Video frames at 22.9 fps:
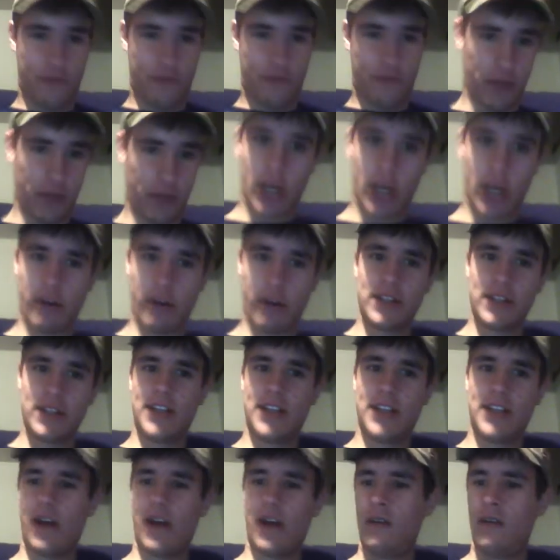flick your wrist
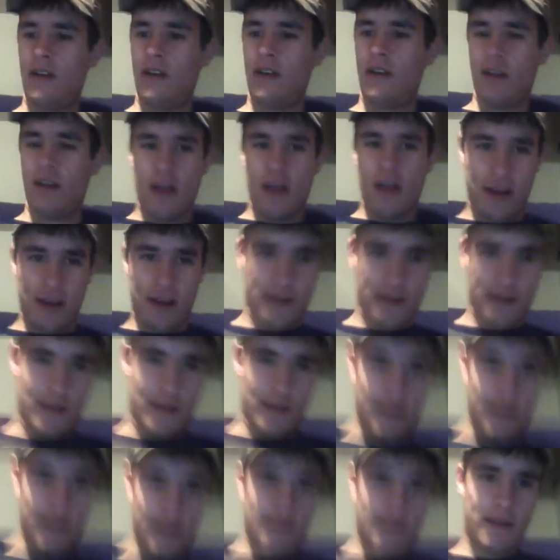down,
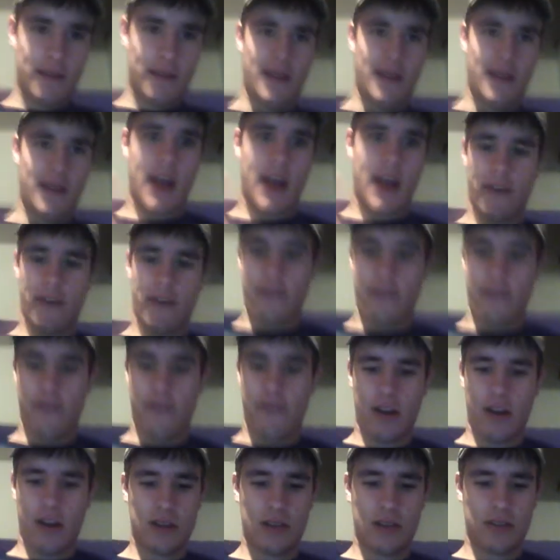and if your
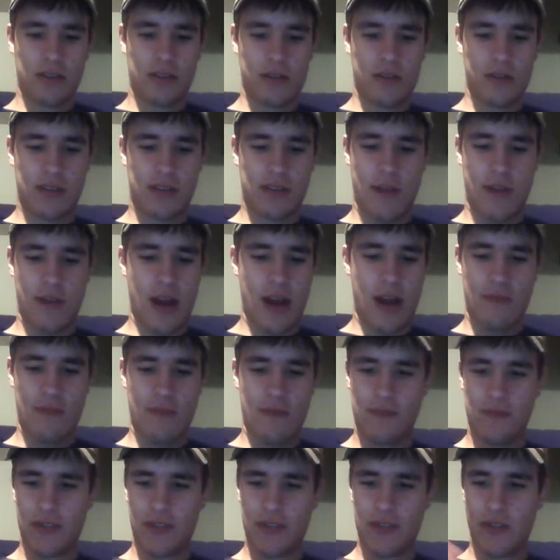finger's loose, I mean, I'm
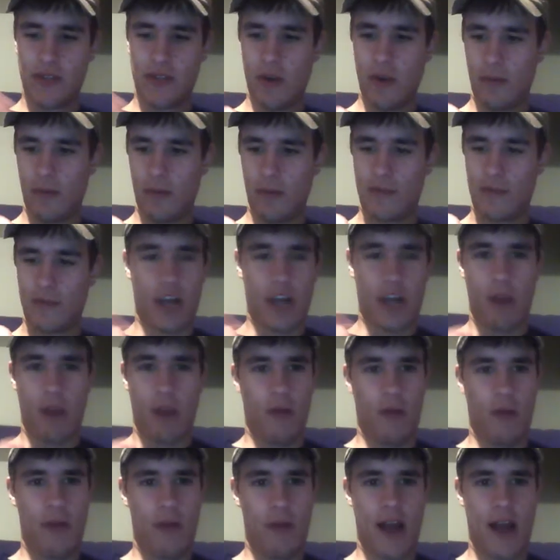still
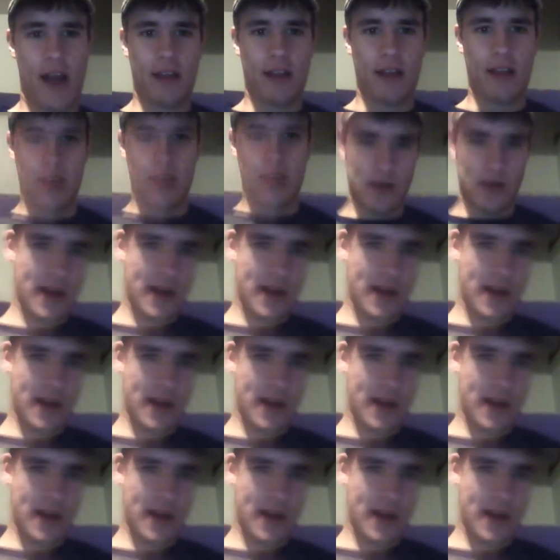terrible at packing this way.